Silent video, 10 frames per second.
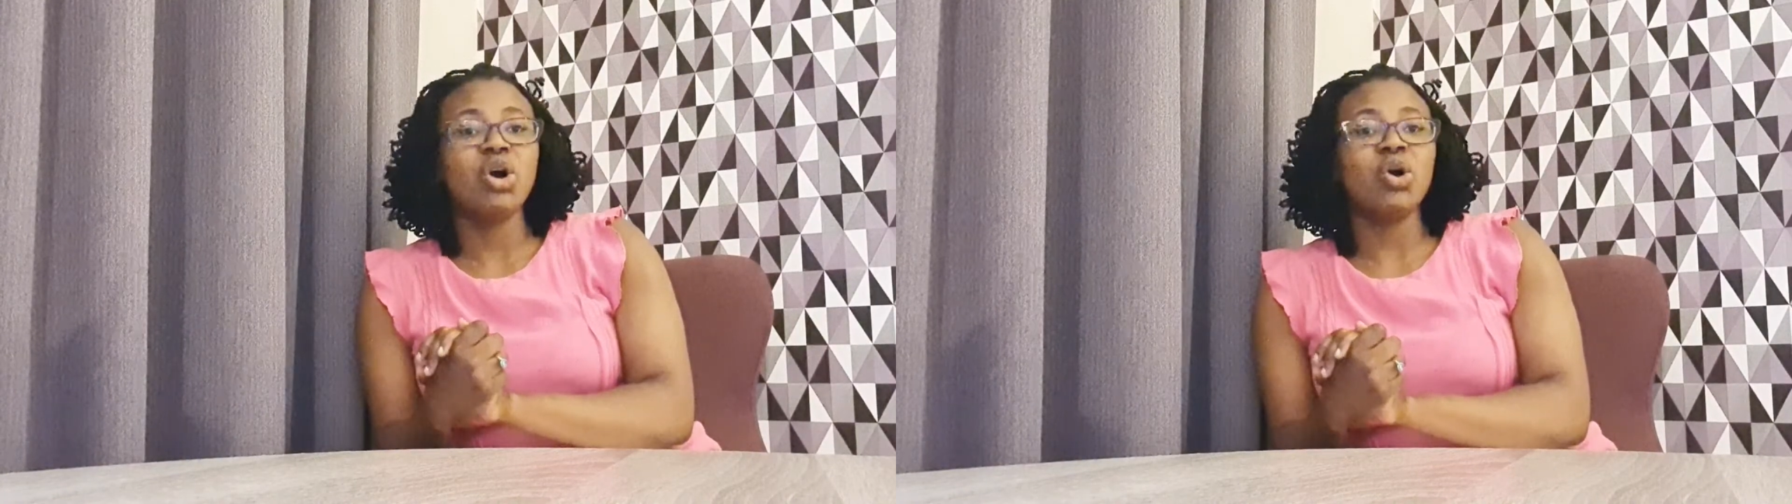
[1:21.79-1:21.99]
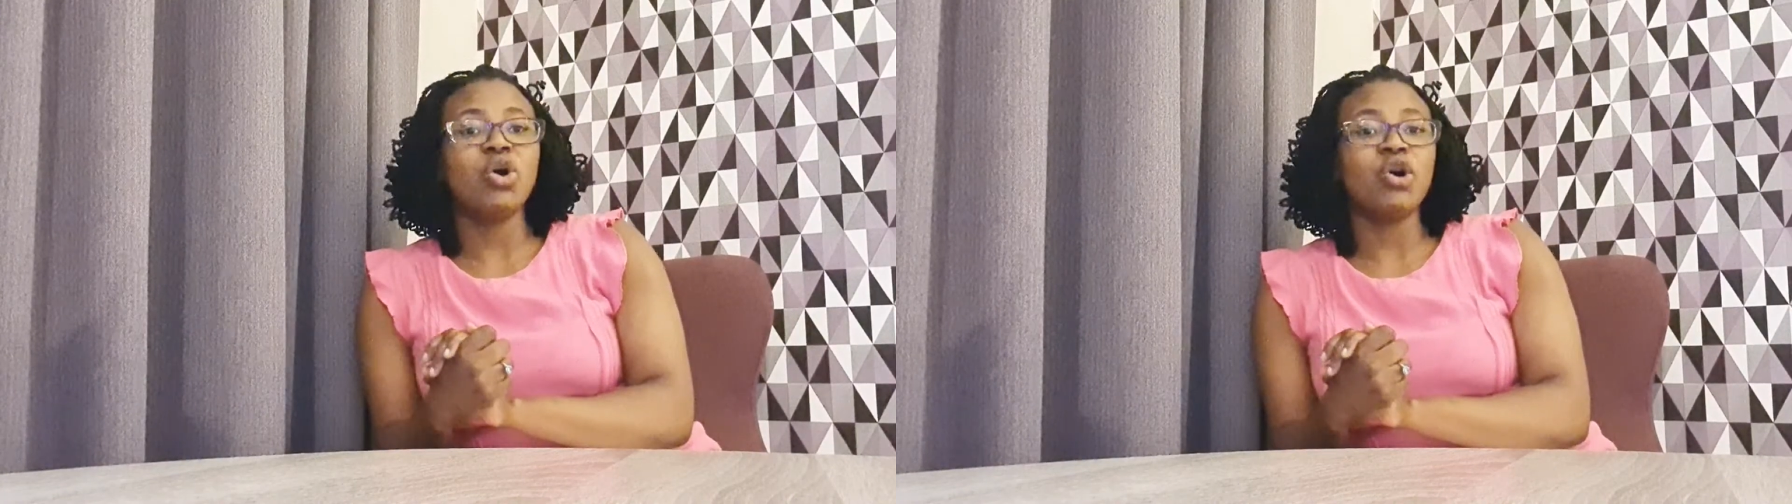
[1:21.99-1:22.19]

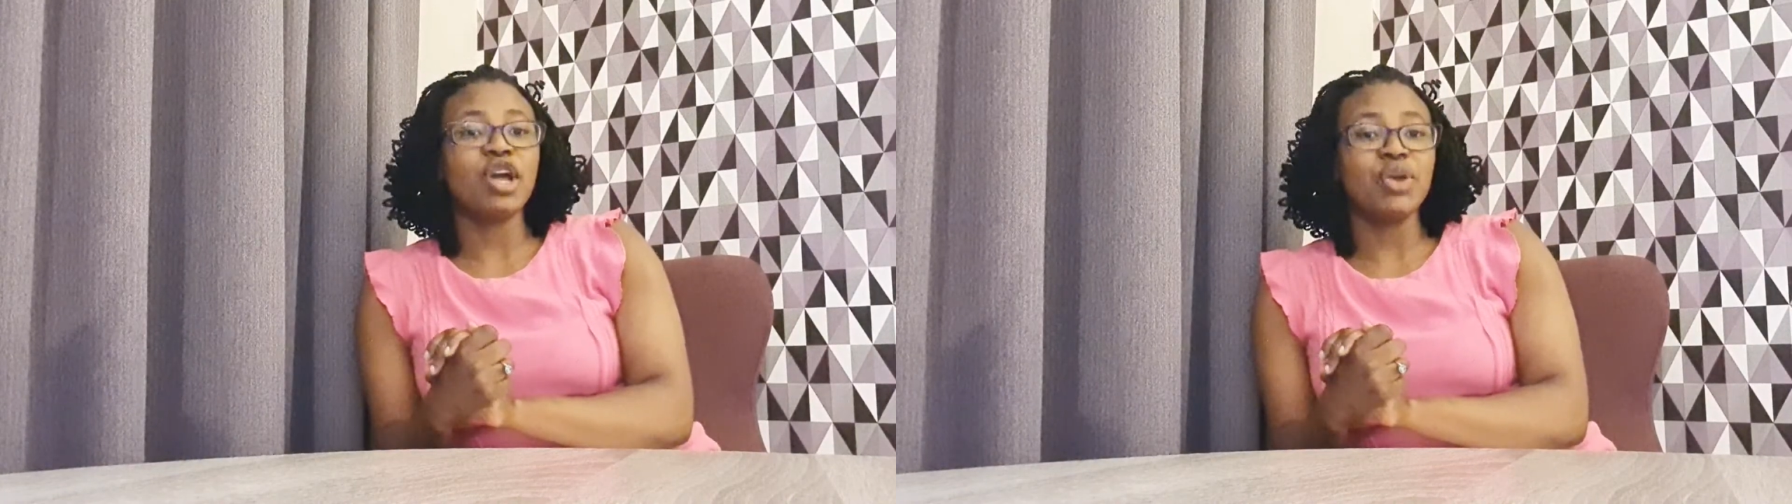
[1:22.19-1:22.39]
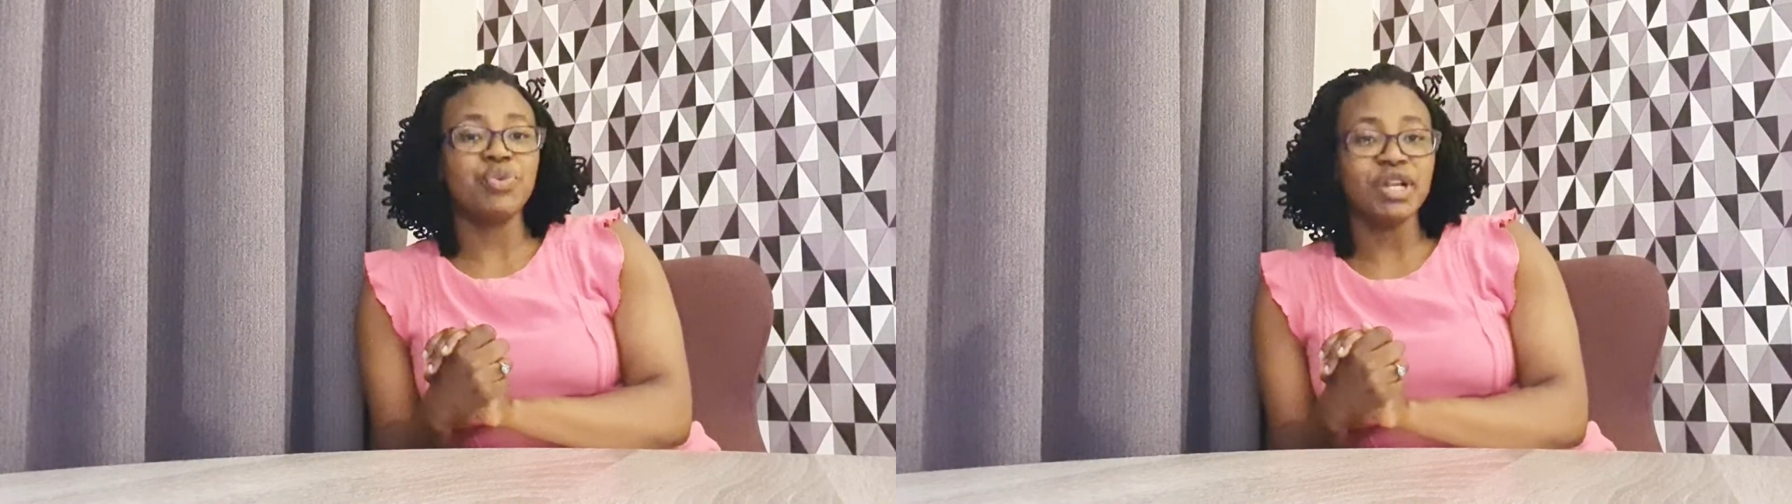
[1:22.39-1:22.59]
or
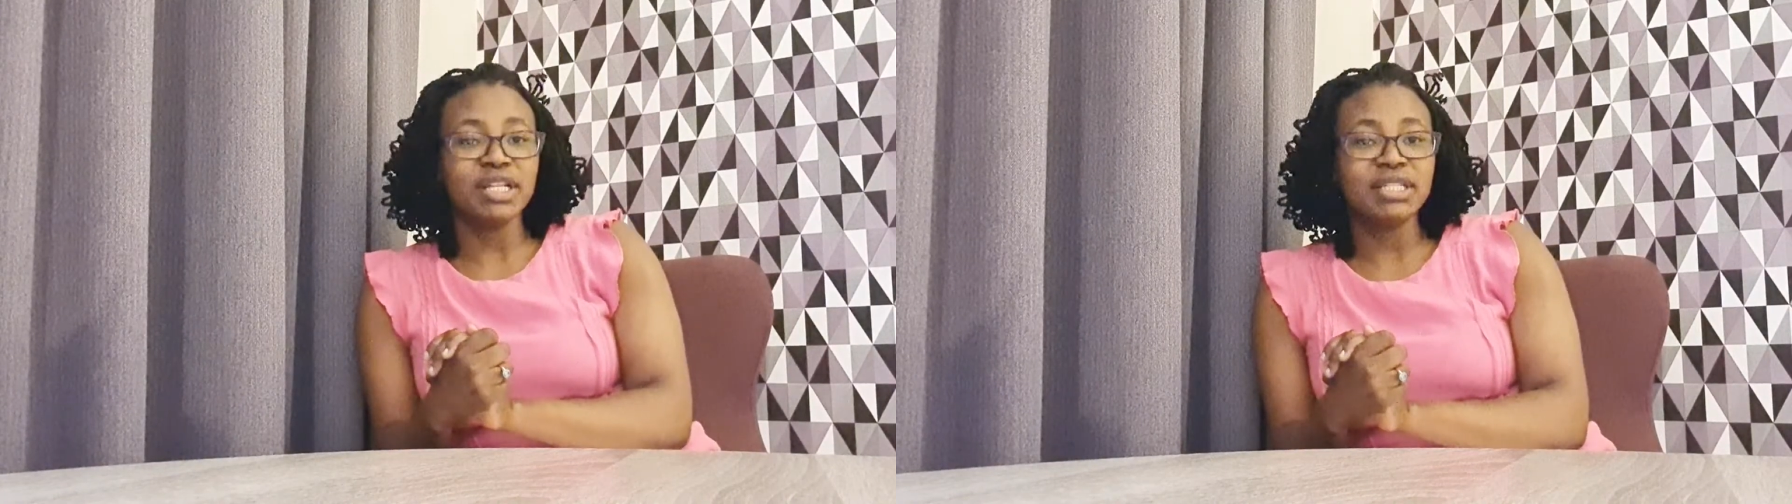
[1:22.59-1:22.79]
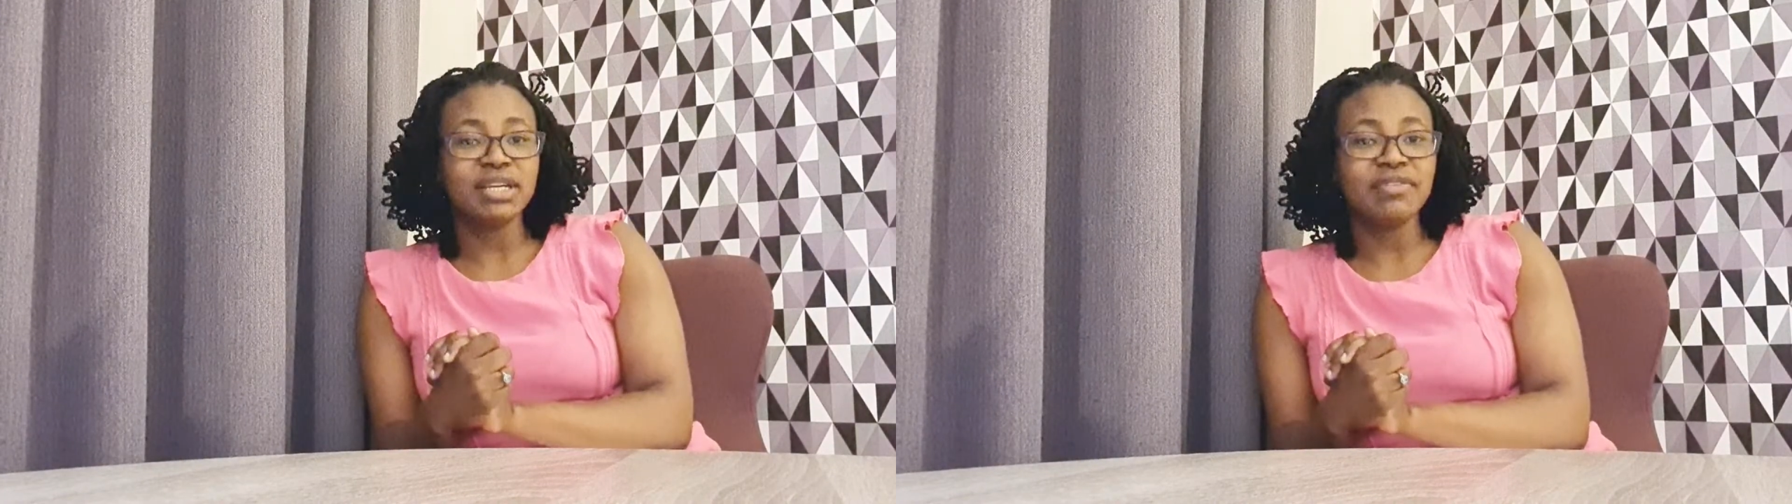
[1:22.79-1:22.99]
a
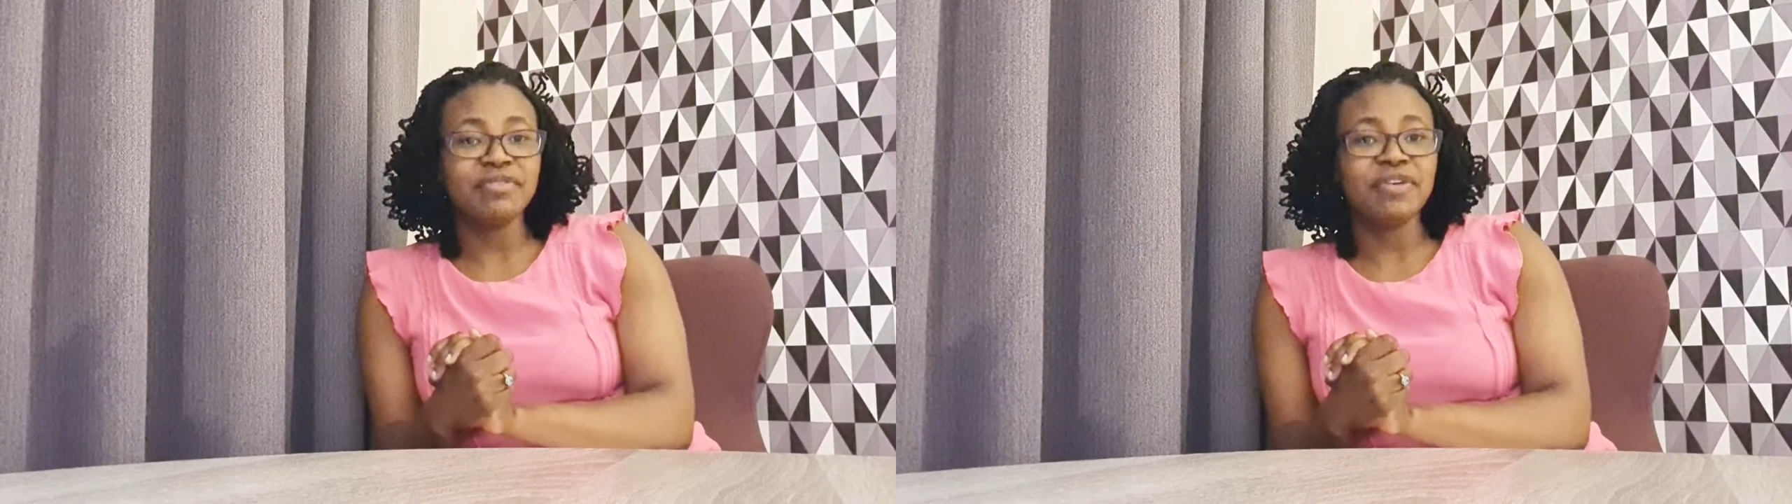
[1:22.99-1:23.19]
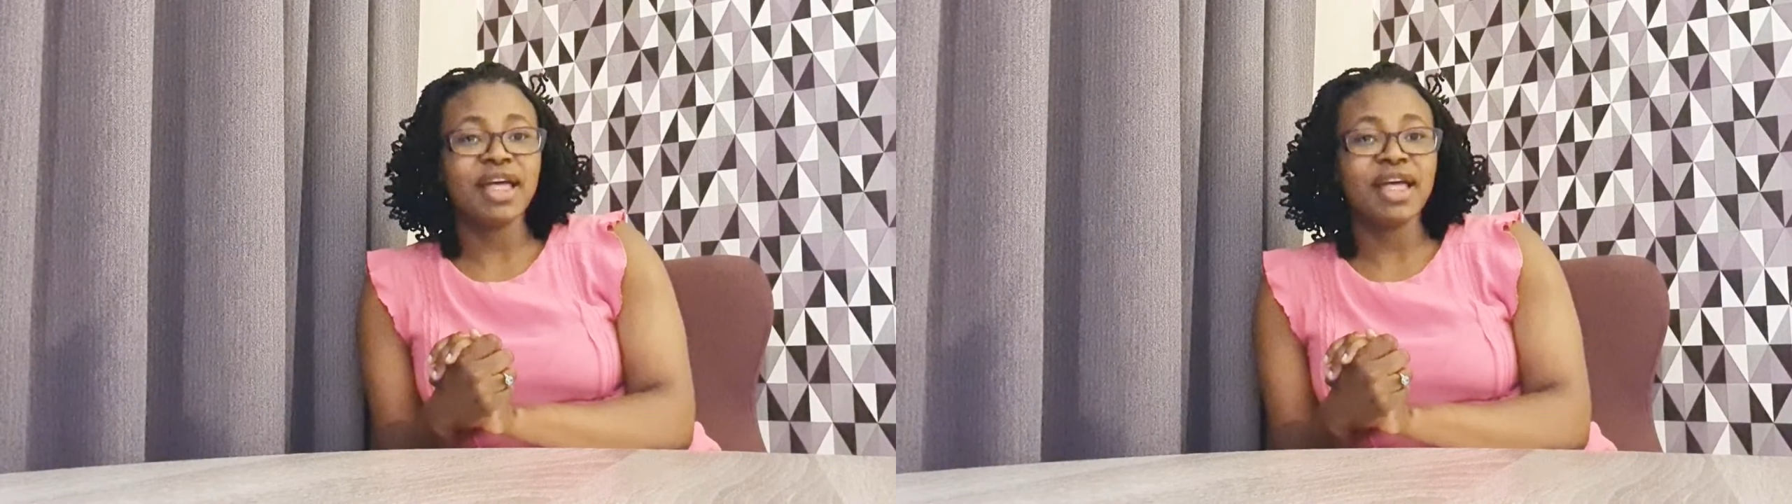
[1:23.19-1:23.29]
relative.